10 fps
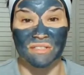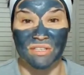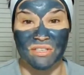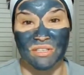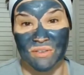
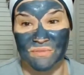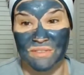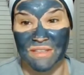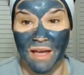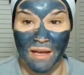to
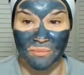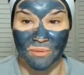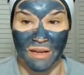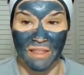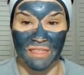use that
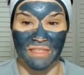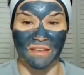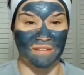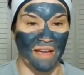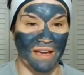with,
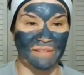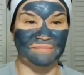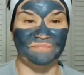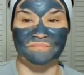okay?